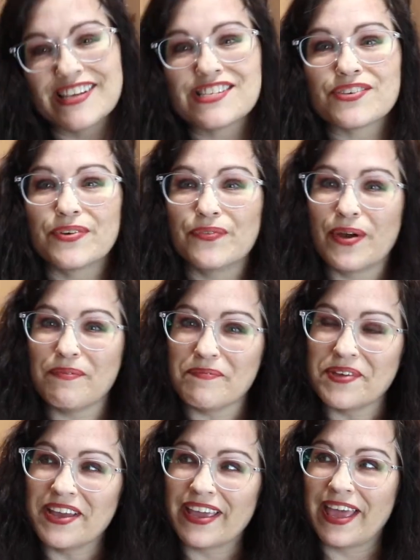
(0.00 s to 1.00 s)
So we went
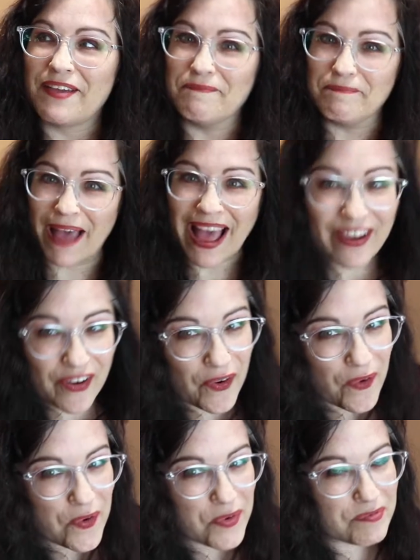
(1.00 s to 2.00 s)
came back
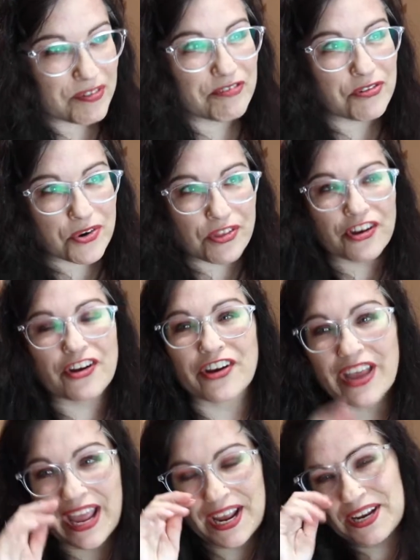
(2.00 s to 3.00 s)
home before the
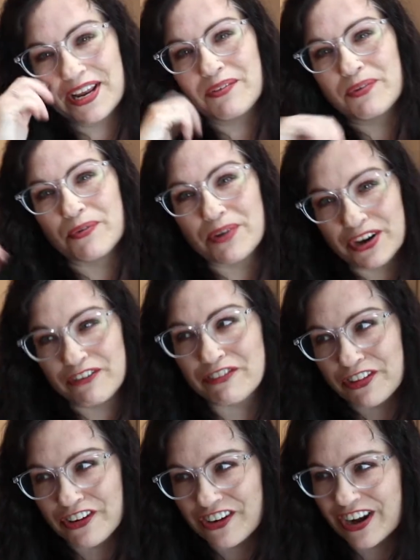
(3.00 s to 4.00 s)
hurricane and we were here for
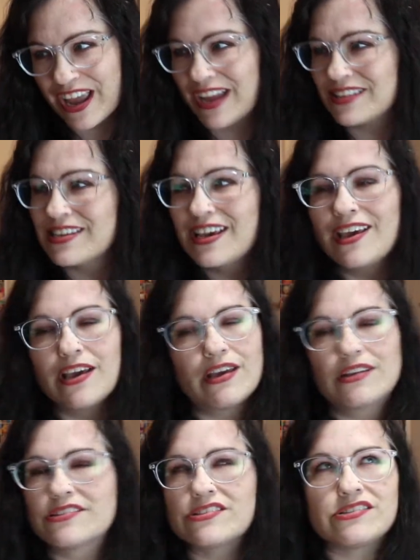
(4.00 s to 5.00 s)
the hurricane.
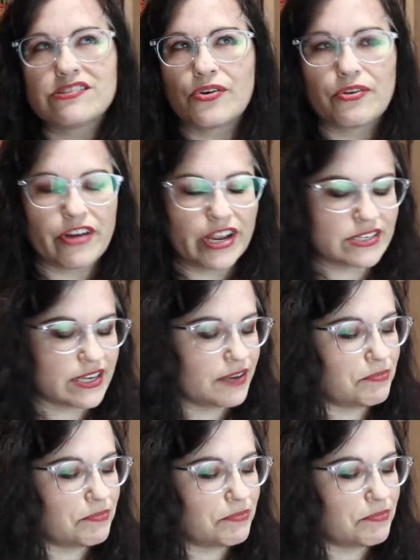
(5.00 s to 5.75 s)
So crazy.